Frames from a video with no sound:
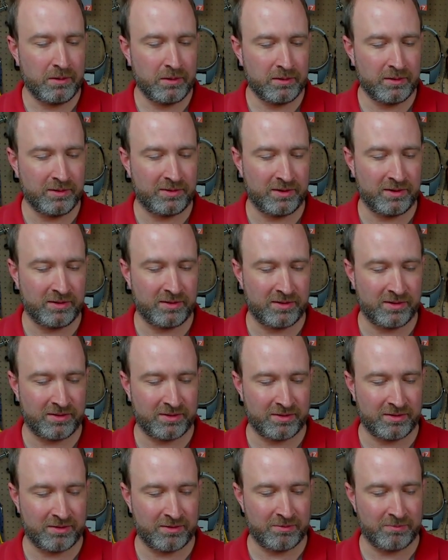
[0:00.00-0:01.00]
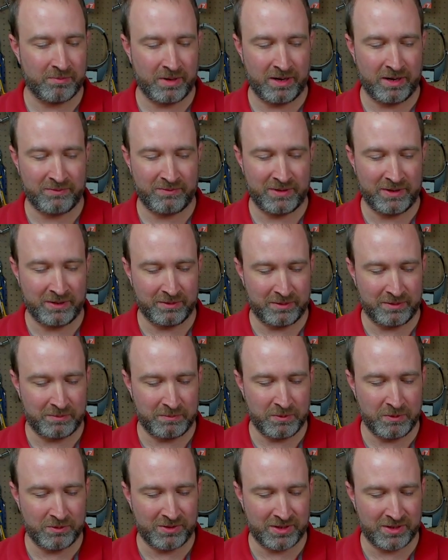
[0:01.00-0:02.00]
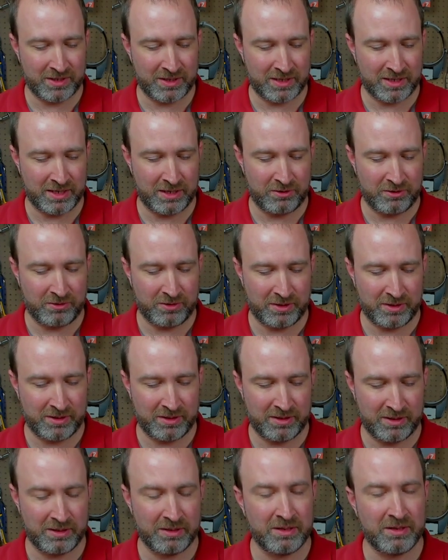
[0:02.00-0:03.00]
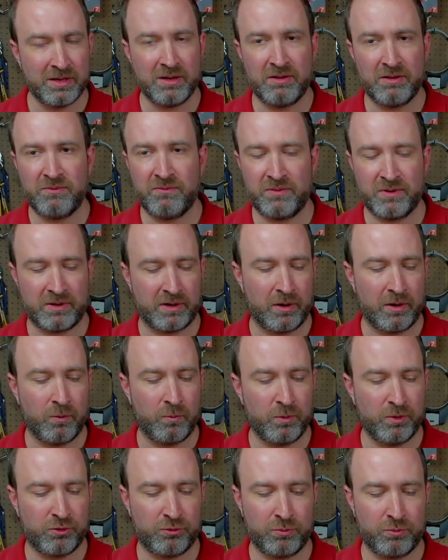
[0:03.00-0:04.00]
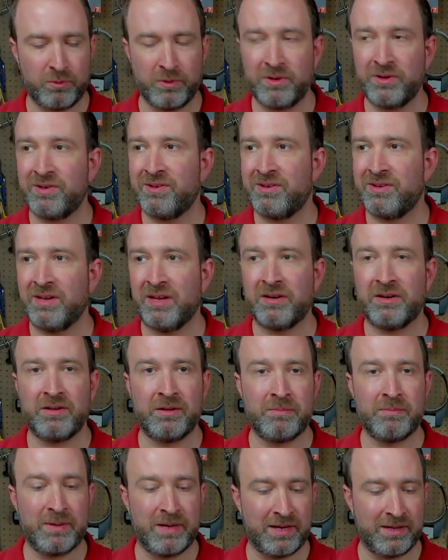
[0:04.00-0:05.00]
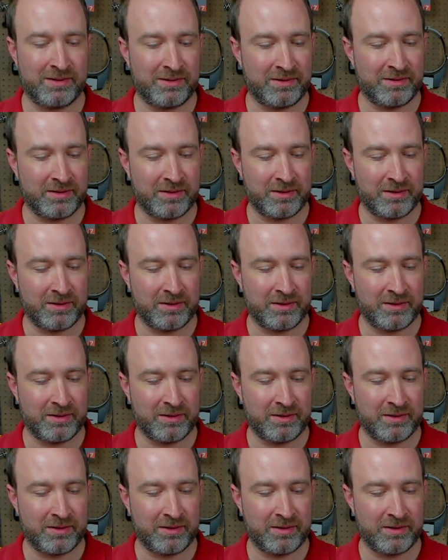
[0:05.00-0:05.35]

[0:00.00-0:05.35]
listening to some high fidelity music and trying to figure out which ones sounded the best.